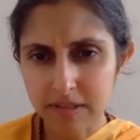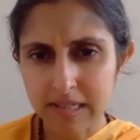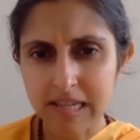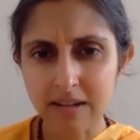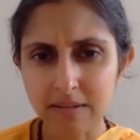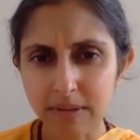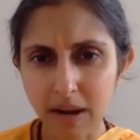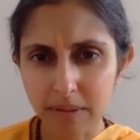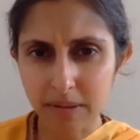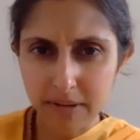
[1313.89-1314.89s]
seen
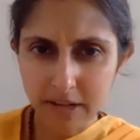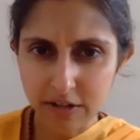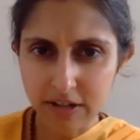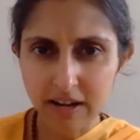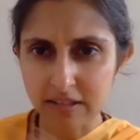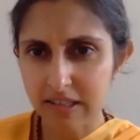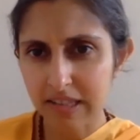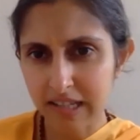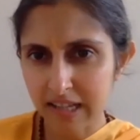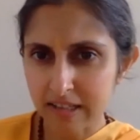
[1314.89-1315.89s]
becoming billionaires
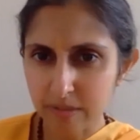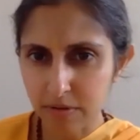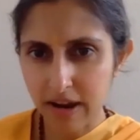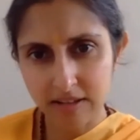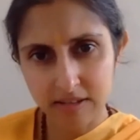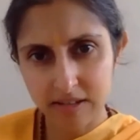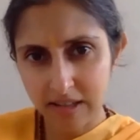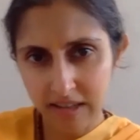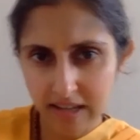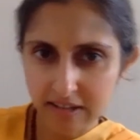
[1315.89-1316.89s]
and they get depressed and
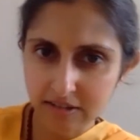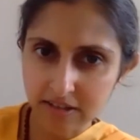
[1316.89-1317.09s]
then they get